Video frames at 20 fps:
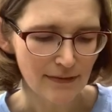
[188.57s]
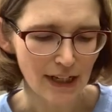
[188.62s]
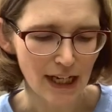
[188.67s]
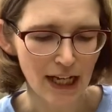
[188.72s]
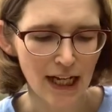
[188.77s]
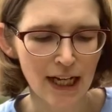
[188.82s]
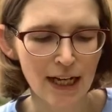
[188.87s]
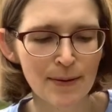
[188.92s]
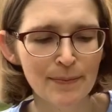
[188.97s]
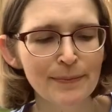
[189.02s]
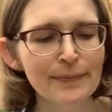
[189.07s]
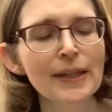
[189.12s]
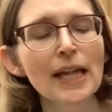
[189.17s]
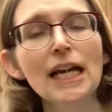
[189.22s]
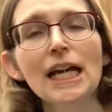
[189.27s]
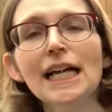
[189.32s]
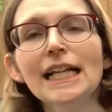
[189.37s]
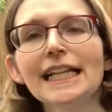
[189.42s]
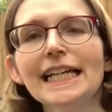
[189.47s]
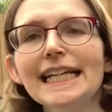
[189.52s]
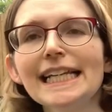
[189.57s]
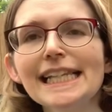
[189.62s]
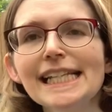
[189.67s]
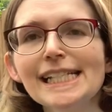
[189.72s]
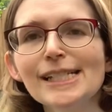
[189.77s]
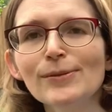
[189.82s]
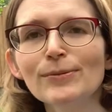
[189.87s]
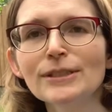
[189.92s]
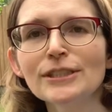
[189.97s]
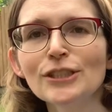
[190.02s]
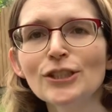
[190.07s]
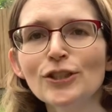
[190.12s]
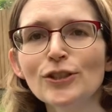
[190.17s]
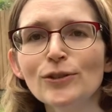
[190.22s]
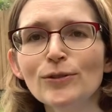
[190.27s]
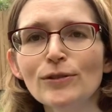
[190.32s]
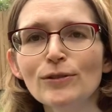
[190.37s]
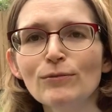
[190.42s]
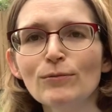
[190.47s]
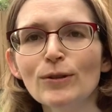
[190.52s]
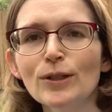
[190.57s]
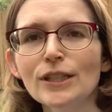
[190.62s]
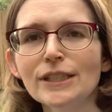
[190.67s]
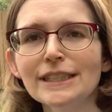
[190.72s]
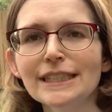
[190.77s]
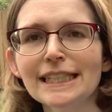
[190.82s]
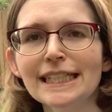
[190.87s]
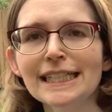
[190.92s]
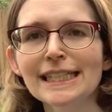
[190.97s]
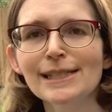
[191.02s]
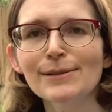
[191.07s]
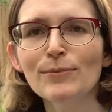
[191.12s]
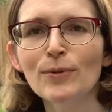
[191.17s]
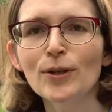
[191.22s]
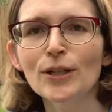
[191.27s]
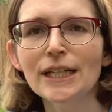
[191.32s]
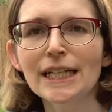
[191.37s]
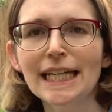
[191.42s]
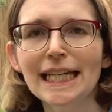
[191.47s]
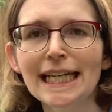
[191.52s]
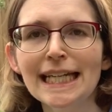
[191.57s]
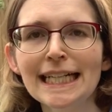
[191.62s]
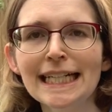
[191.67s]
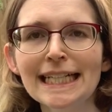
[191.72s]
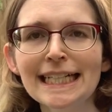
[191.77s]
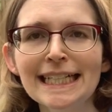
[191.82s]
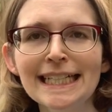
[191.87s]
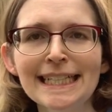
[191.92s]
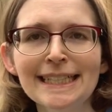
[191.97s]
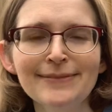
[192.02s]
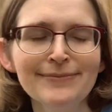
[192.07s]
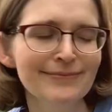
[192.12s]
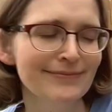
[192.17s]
Like this one too, The World Needs More Canada.